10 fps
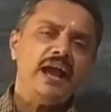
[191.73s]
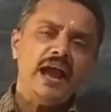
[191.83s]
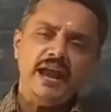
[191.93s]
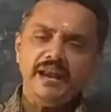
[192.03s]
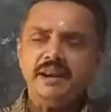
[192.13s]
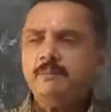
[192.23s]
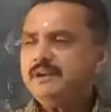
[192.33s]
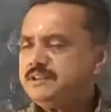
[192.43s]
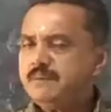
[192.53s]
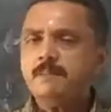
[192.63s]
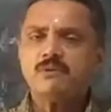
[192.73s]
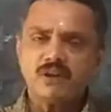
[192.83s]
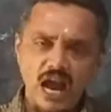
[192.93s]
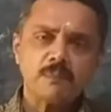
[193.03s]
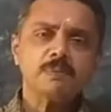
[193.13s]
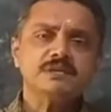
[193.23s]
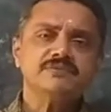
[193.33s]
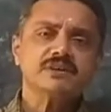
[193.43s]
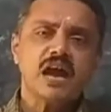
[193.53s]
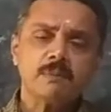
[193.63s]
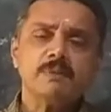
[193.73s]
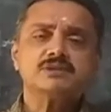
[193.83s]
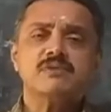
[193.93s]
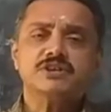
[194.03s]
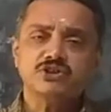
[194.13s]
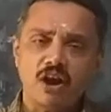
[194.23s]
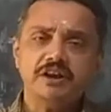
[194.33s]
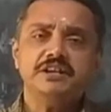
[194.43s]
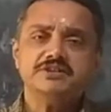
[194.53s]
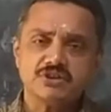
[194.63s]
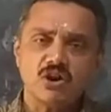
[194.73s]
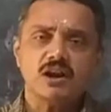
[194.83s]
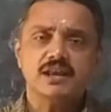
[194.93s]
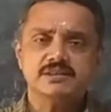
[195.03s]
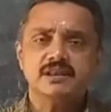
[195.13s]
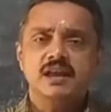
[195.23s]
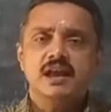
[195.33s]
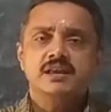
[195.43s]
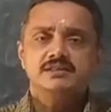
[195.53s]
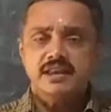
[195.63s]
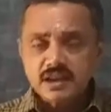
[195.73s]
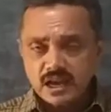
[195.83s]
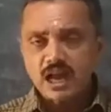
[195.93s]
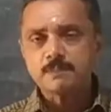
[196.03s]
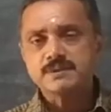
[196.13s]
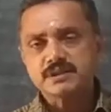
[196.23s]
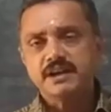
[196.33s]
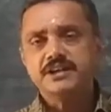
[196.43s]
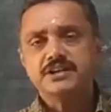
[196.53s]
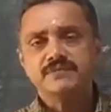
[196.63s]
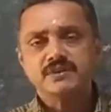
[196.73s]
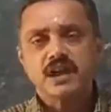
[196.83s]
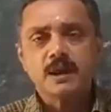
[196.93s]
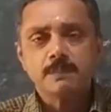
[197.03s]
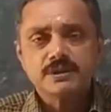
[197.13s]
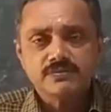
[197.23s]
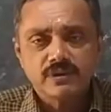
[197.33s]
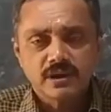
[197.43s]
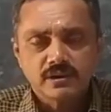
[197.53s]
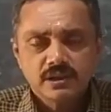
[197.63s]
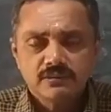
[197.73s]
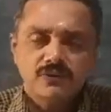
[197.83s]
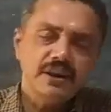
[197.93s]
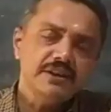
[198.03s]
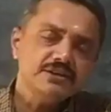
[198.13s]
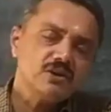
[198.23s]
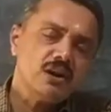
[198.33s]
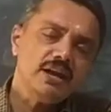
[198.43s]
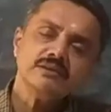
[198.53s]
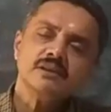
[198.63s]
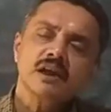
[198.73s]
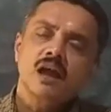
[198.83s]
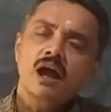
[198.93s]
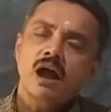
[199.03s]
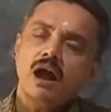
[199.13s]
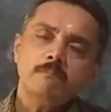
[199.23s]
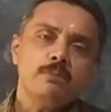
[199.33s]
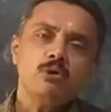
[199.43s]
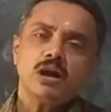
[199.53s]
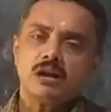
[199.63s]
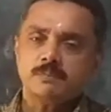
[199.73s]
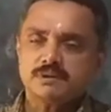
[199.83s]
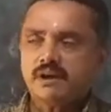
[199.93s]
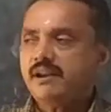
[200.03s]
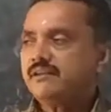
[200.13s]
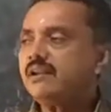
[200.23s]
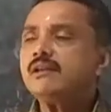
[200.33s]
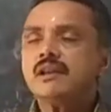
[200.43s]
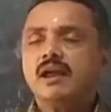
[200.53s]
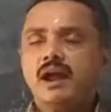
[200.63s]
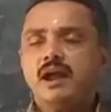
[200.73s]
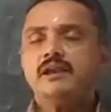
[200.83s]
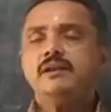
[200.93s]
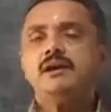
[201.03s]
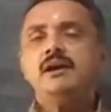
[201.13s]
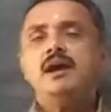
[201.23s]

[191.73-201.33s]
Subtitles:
And then it is made up of carpels. If the carpels were joined, it is called as syncarpous condition. If the carpels were free, it is called as apocarpous condition. And the